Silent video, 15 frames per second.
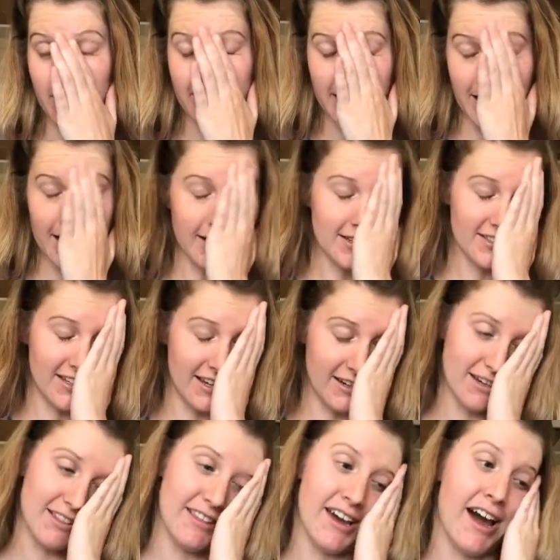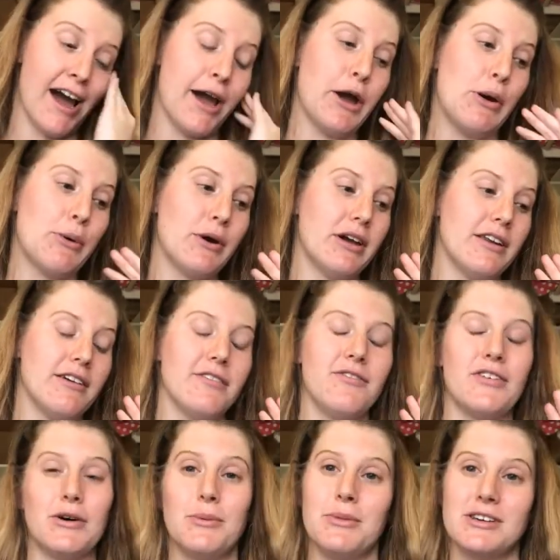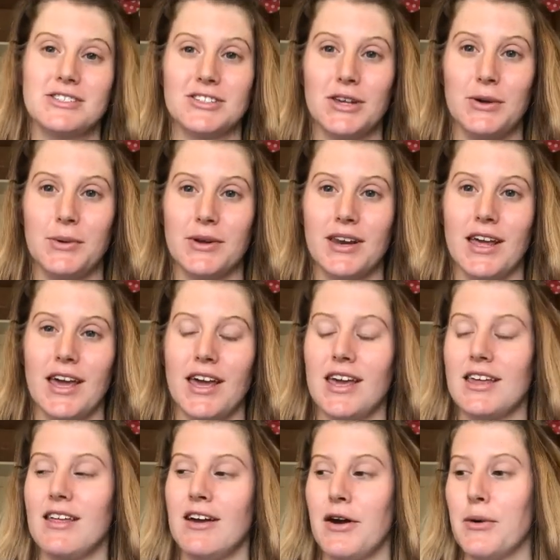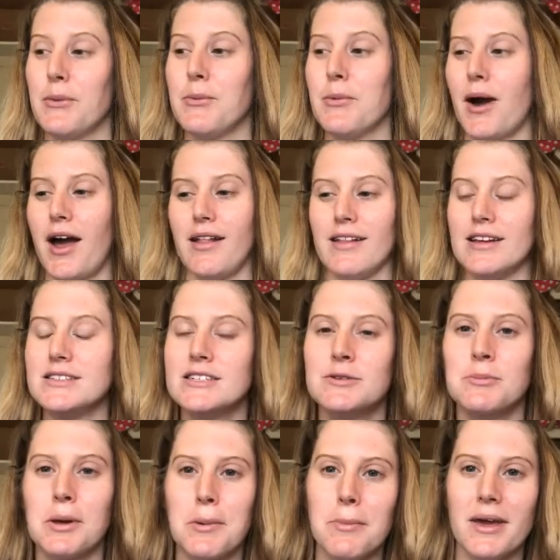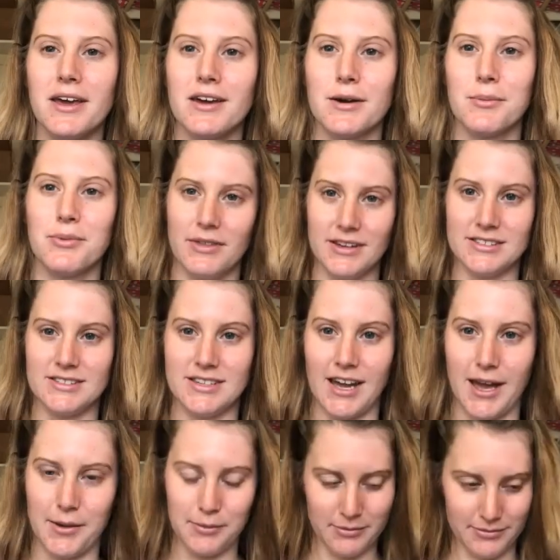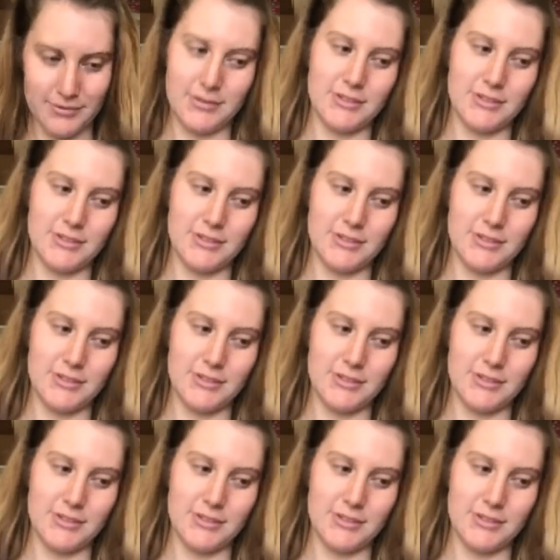that I decided that I would film this Q&A while I did my makeup this time.